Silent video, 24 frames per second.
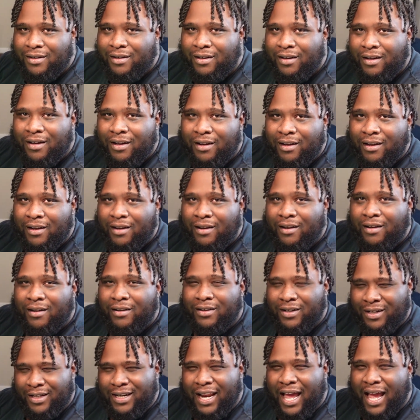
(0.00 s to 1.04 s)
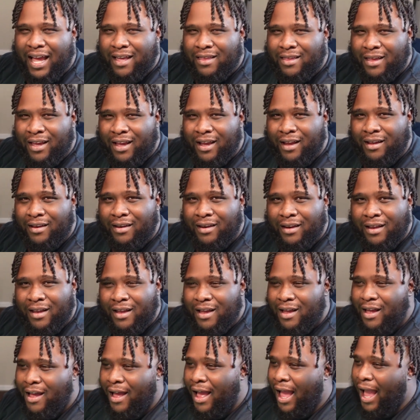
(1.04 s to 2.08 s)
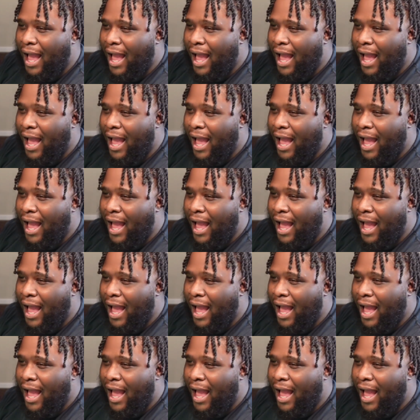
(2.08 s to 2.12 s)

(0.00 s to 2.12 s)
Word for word: Nigga, they bring tanks you know out during Katrina.